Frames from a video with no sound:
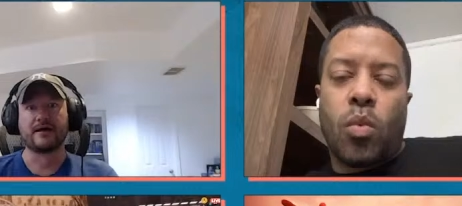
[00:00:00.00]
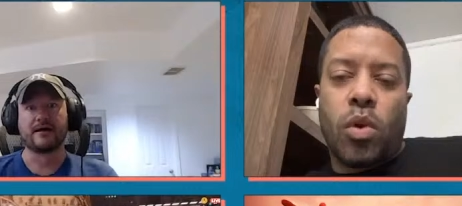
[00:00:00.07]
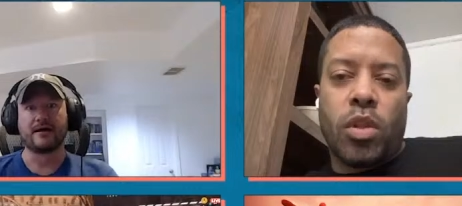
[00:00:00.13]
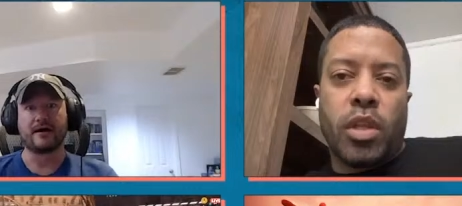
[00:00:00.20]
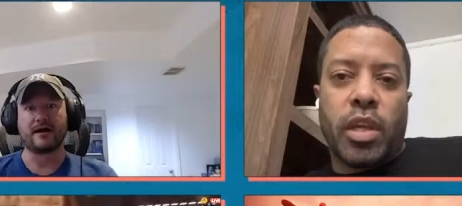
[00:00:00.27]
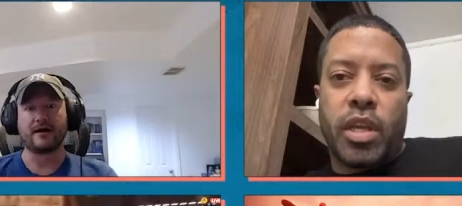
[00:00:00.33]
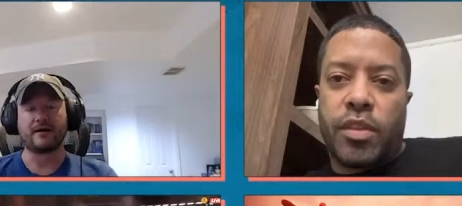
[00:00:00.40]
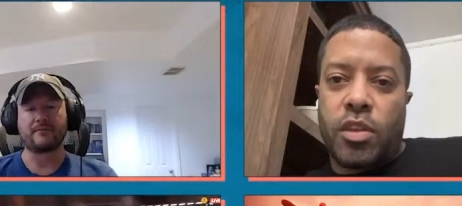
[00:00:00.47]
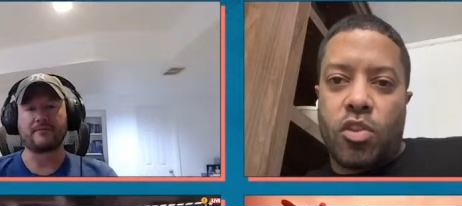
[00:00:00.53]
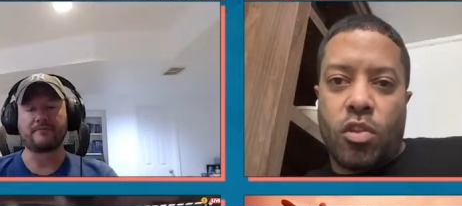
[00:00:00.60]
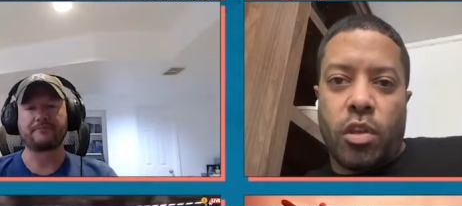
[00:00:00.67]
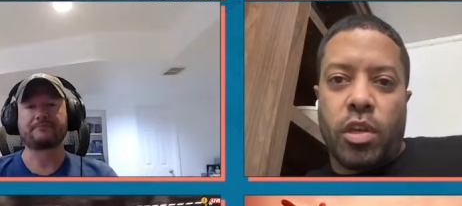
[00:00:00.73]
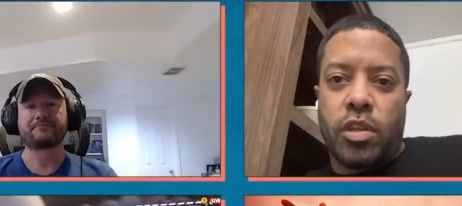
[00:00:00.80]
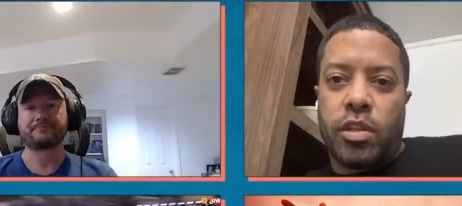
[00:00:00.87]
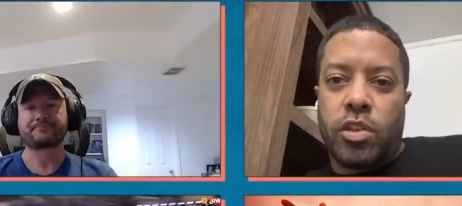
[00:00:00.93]
Speaker 1: Well, look at um, the
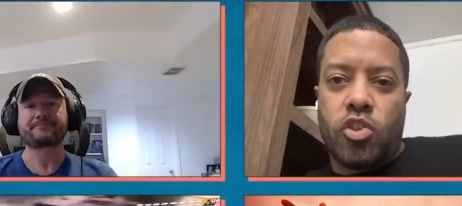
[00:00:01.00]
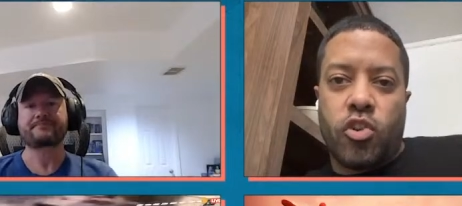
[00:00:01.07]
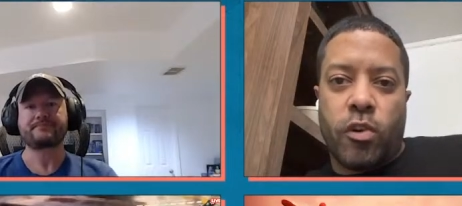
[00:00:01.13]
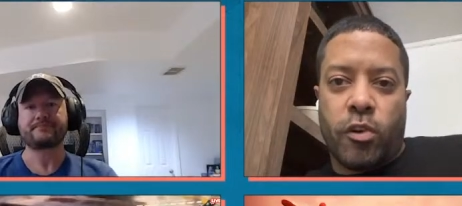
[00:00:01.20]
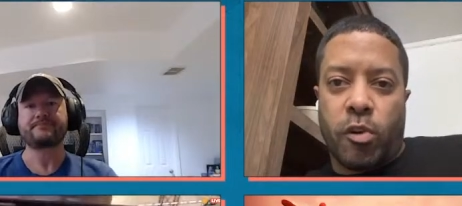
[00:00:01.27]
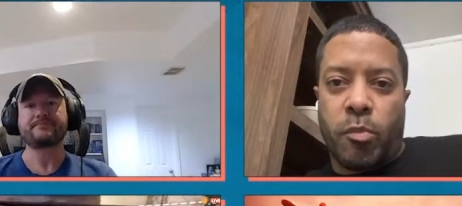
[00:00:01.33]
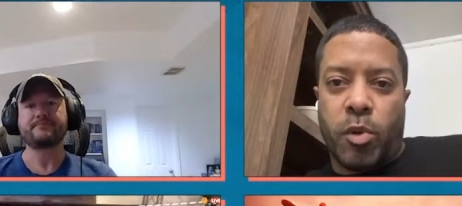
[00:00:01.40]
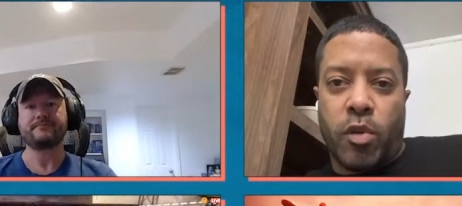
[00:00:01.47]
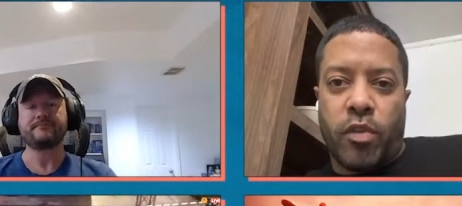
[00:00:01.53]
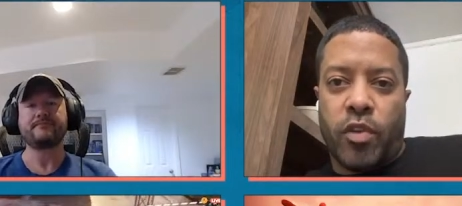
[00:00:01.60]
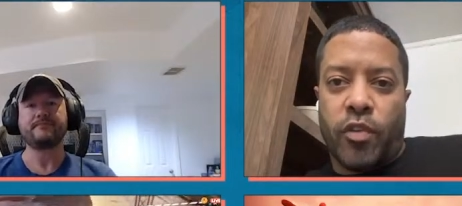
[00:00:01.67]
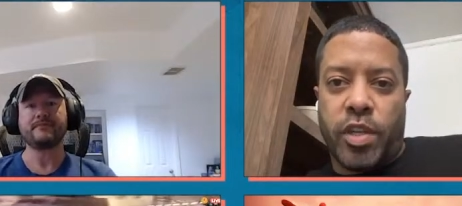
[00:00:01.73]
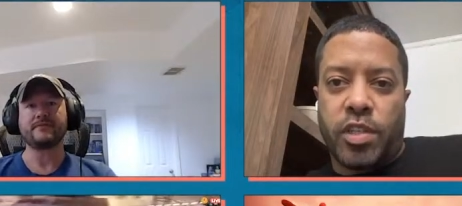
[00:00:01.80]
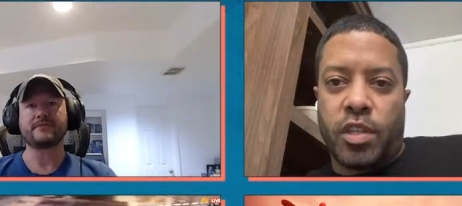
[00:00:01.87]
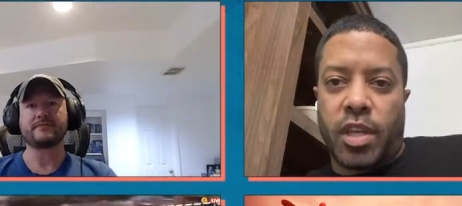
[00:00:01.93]
look at the Joker movie
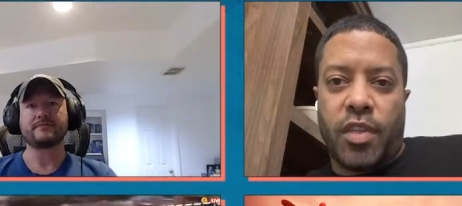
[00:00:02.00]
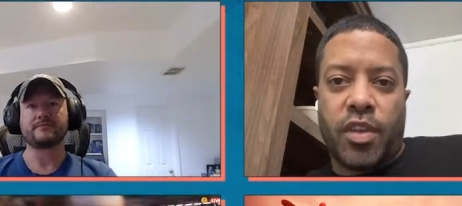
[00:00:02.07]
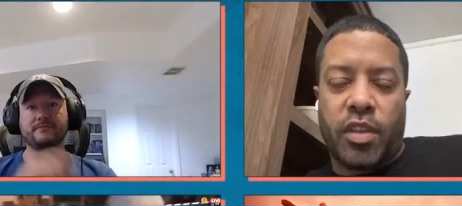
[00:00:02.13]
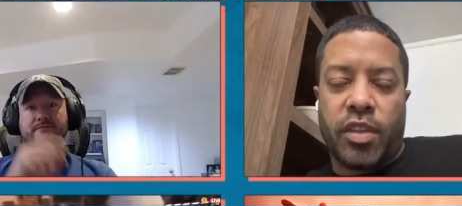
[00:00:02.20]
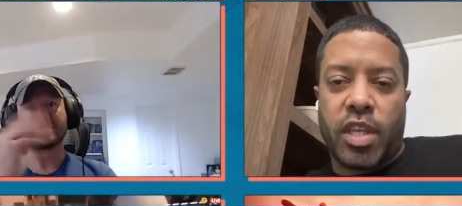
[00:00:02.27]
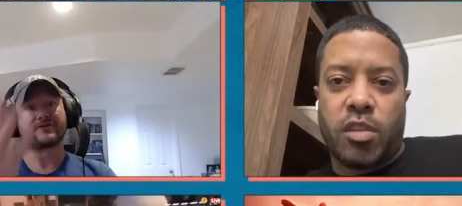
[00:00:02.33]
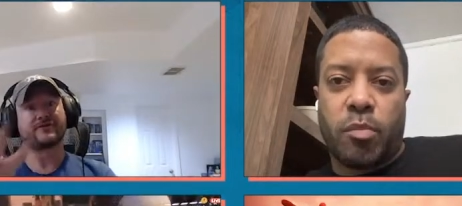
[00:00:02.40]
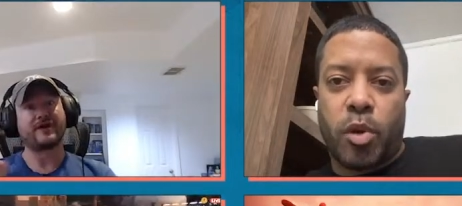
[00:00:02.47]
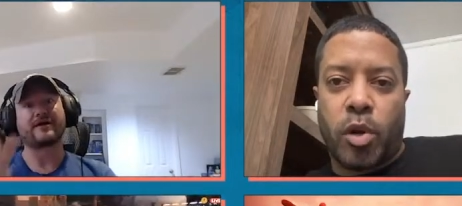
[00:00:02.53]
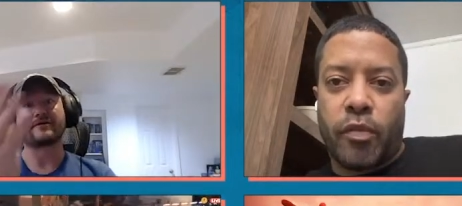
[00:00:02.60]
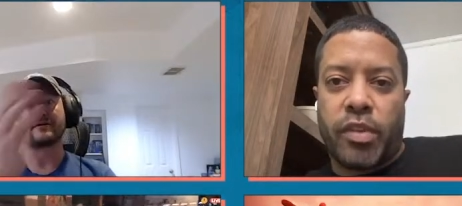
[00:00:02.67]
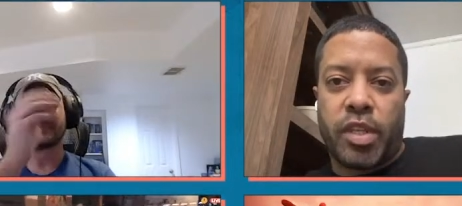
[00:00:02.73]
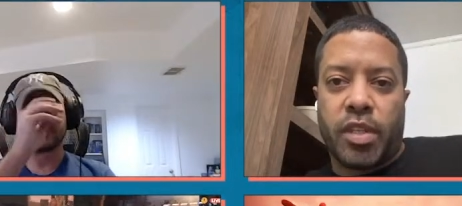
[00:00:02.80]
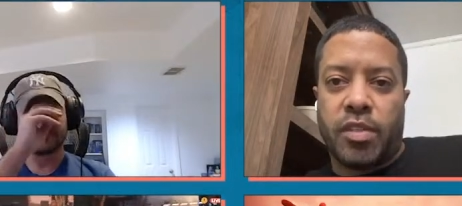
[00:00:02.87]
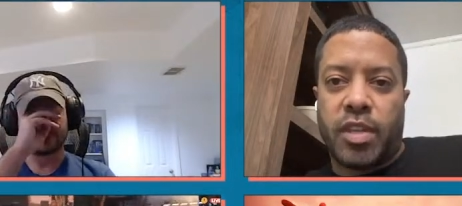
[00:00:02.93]
recently. I think that's exactly. a
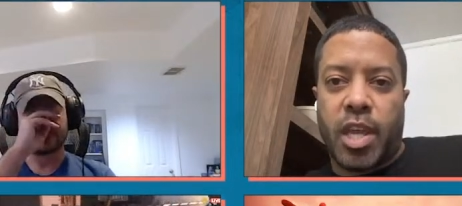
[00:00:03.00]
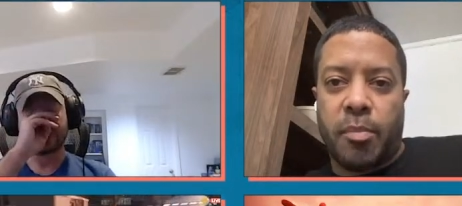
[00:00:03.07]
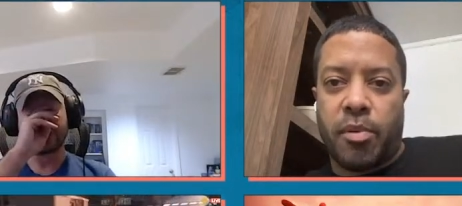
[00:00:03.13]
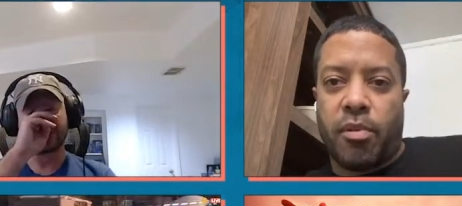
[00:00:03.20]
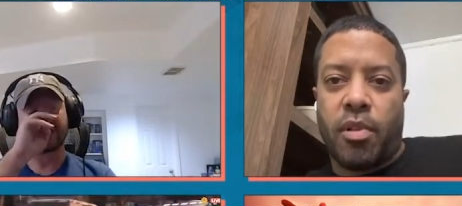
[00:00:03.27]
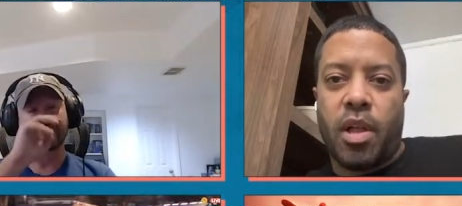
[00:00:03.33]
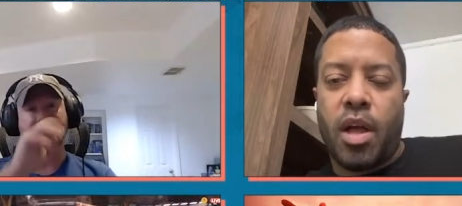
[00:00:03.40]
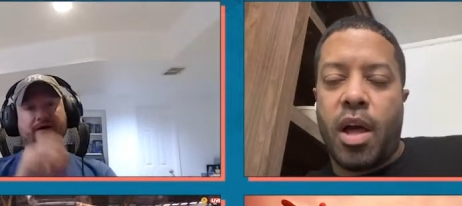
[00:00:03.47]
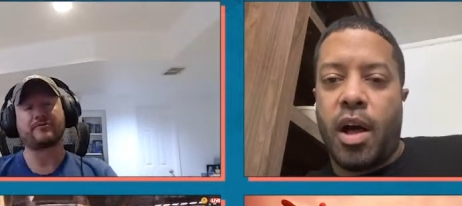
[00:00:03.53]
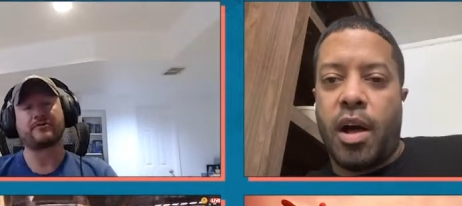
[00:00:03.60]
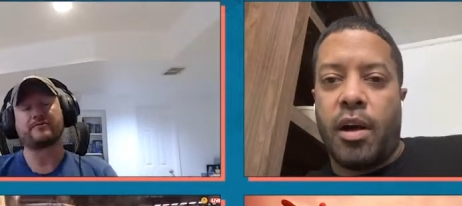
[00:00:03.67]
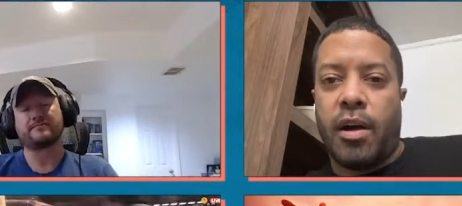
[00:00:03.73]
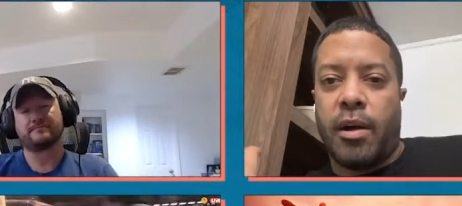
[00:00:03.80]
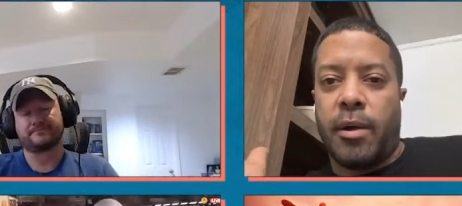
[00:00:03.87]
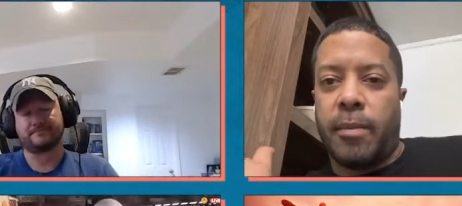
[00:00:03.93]
perfect example. Good example.
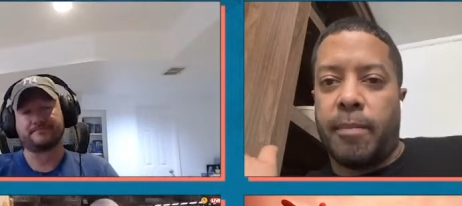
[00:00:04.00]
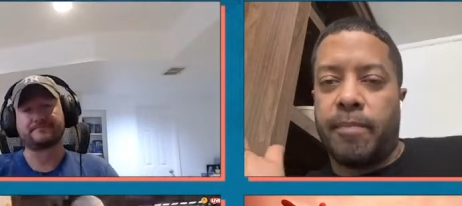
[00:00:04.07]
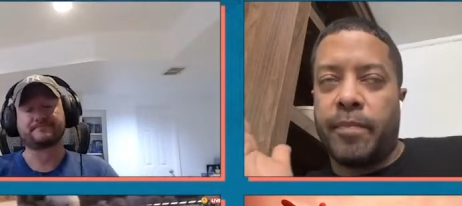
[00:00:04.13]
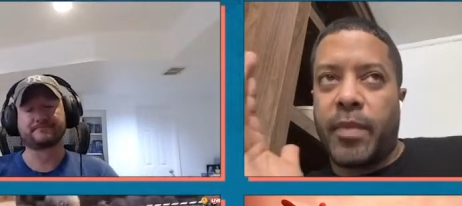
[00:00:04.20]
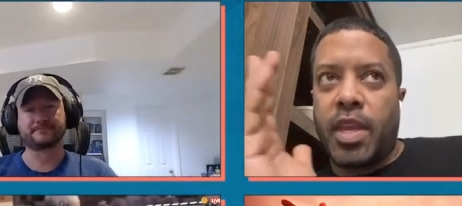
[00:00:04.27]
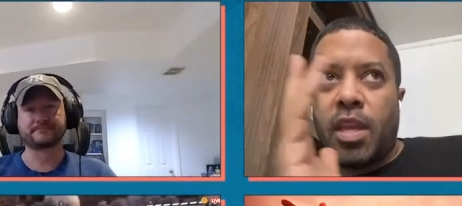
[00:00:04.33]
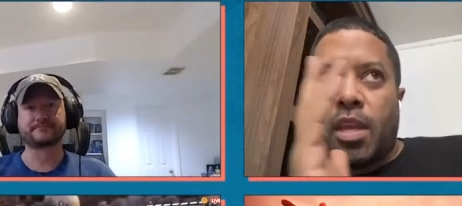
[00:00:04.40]
Um,